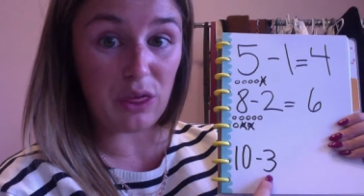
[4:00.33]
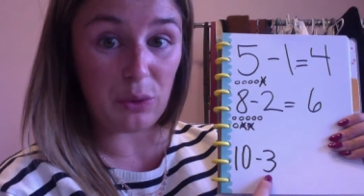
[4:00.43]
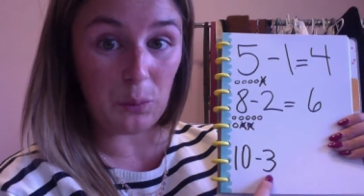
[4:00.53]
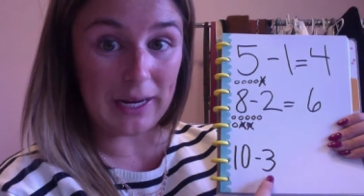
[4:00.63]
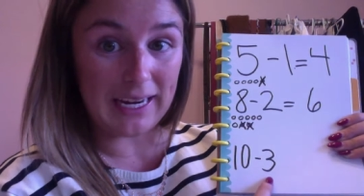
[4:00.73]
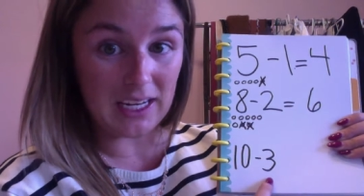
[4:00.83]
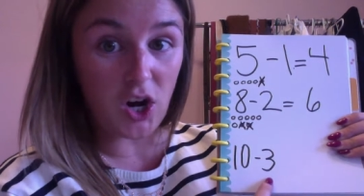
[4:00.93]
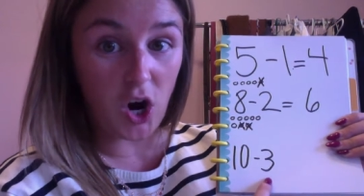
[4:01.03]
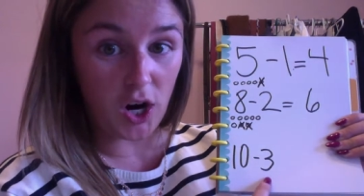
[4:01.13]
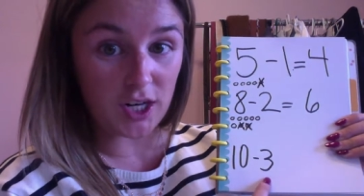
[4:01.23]
3
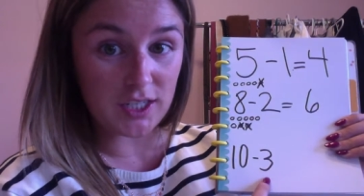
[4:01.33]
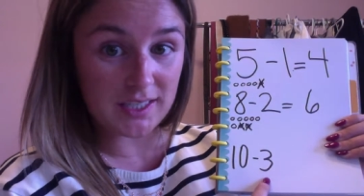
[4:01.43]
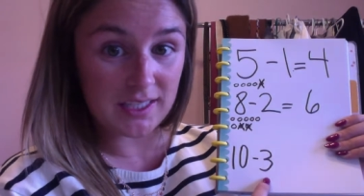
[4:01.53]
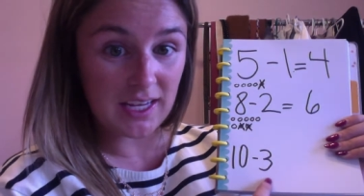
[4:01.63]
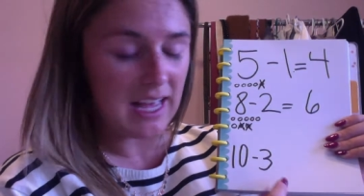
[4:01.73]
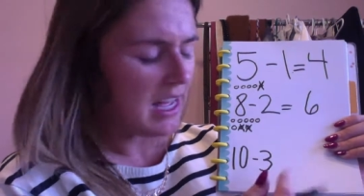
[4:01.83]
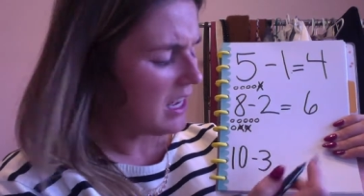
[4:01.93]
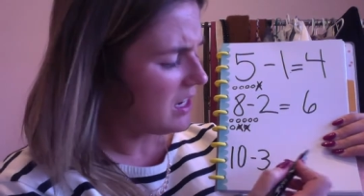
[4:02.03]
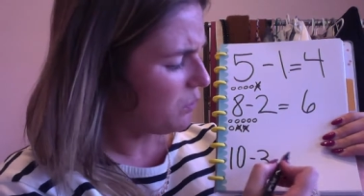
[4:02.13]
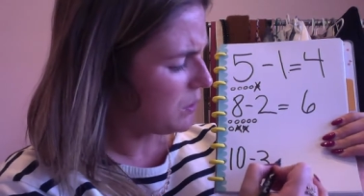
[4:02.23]
cars.
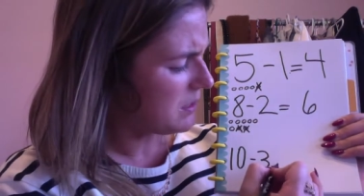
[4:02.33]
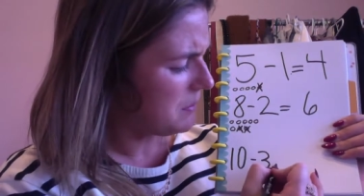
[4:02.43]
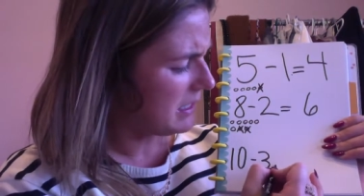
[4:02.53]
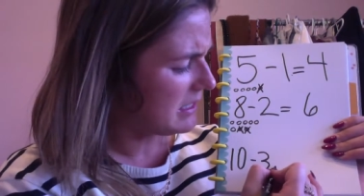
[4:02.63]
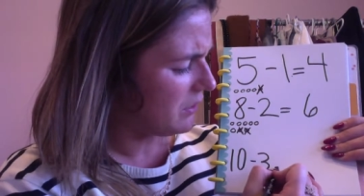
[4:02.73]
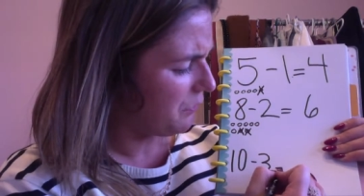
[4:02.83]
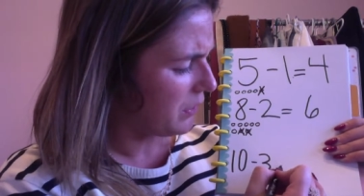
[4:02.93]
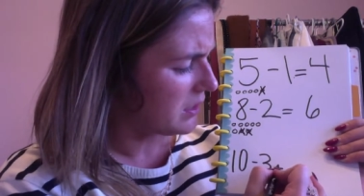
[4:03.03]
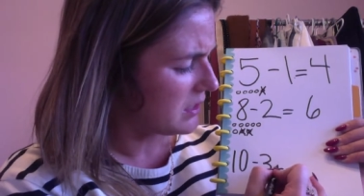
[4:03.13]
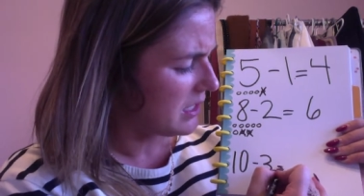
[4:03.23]
Now what's my
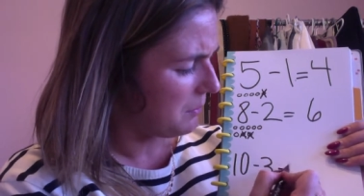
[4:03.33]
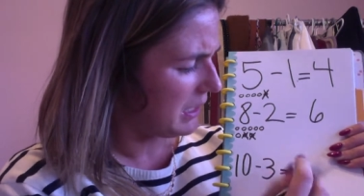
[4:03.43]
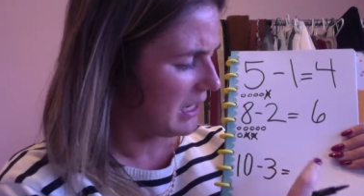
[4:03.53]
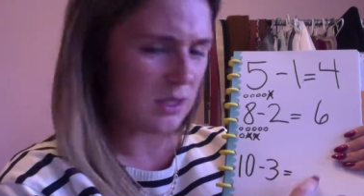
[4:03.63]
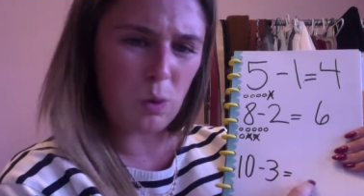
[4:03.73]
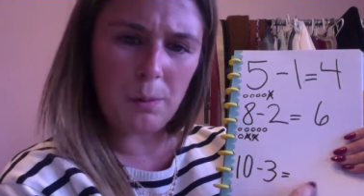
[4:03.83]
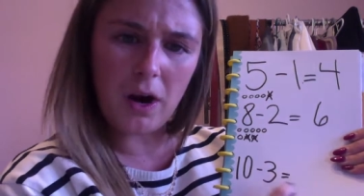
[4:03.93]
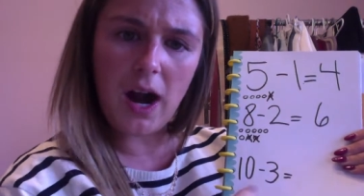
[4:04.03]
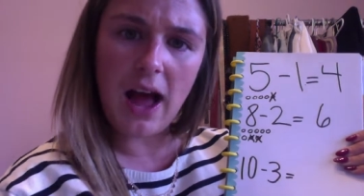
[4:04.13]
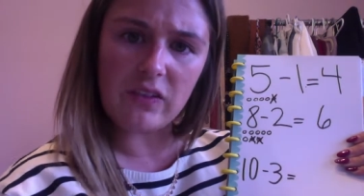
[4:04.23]
difference? How many does
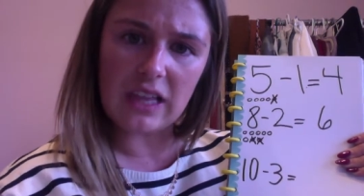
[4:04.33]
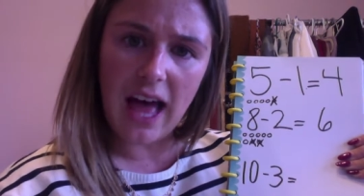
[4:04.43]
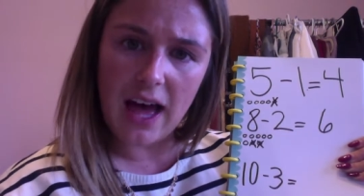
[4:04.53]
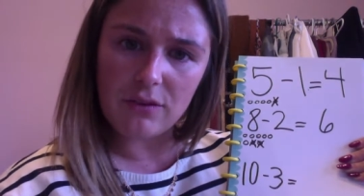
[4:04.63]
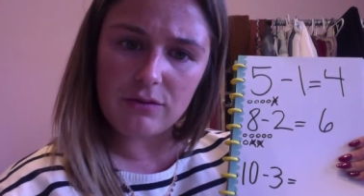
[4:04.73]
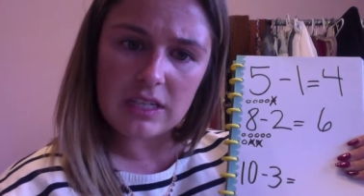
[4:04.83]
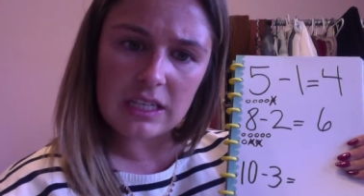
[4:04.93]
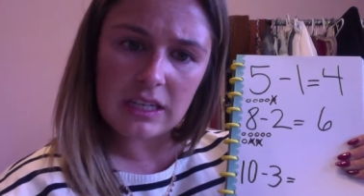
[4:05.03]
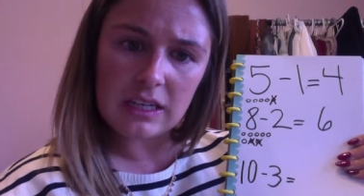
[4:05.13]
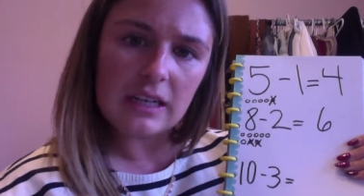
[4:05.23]
Kumar have left?
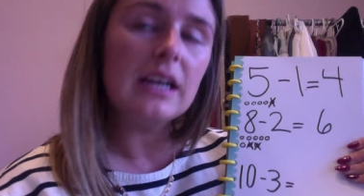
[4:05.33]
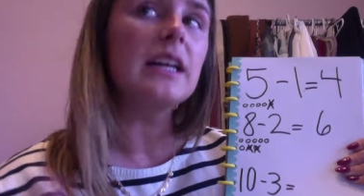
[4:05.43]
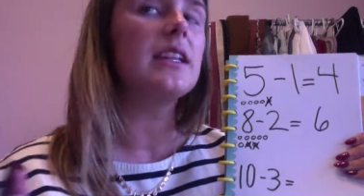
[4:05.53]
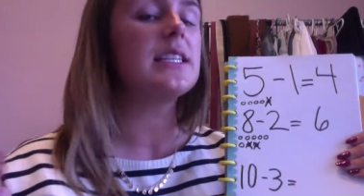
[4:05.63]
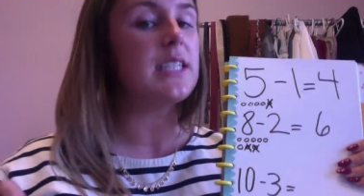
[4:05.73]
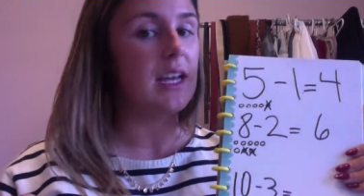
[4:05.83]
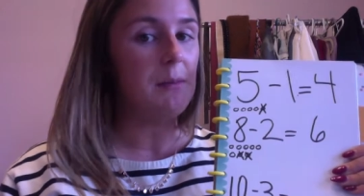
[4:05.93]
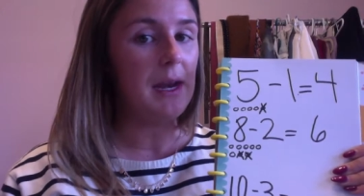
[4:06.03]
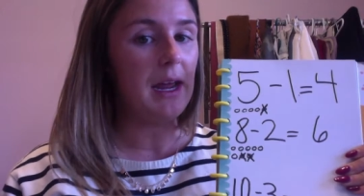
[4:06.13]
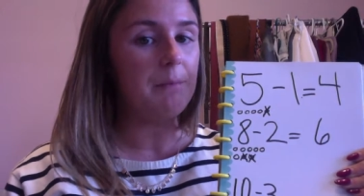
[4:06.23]
Let's take a
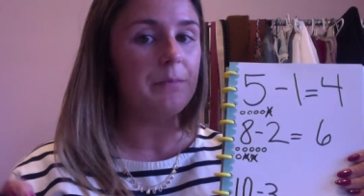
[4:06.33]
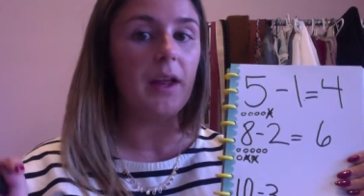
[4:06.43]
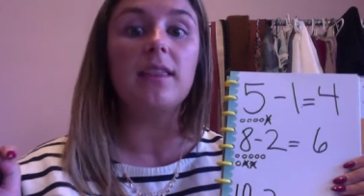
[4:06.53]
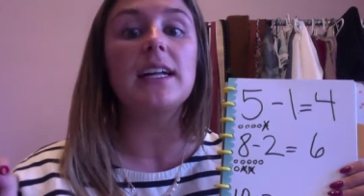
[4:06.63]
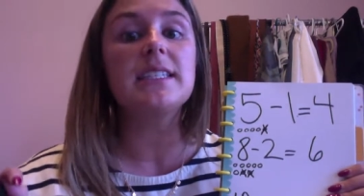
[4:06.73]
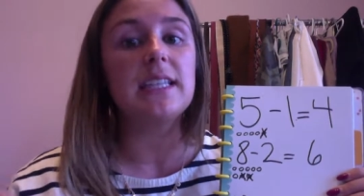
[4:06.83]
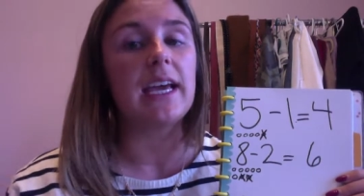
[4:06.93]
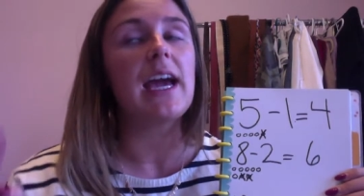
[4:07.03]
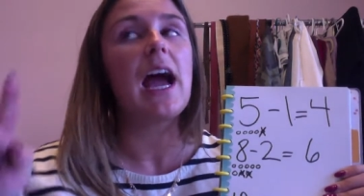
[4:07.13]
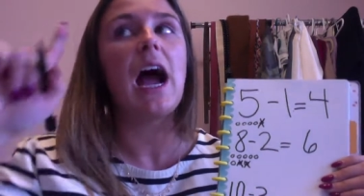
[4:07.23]
minute and let's
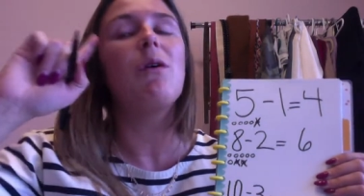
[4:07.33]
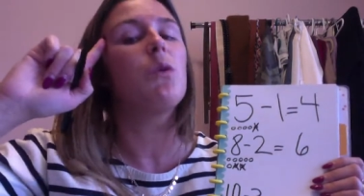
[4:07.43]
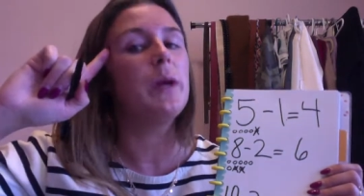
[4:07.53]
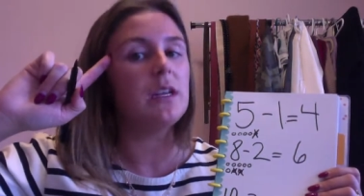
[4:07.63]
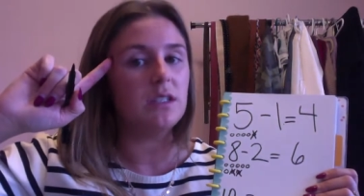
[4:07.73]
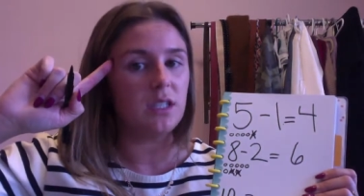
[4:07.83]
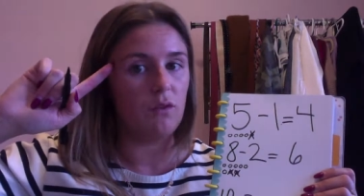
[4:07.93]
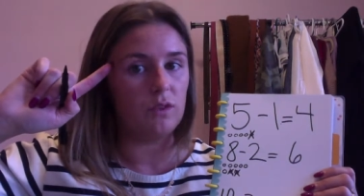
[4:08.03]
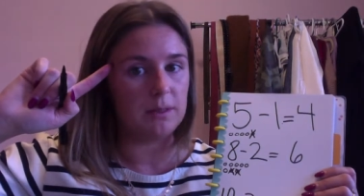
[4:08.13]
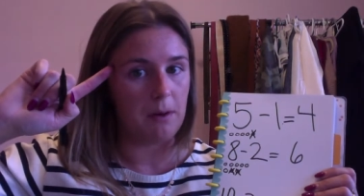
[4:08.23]
think. How are we going to solve
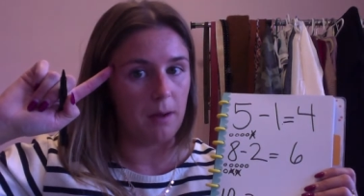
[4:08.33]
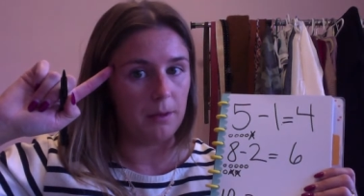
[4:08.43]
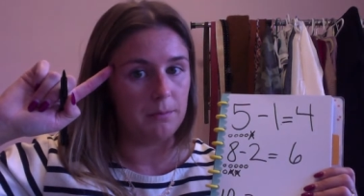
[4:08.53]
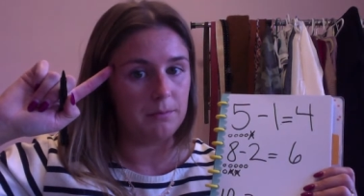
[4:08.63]
this problem?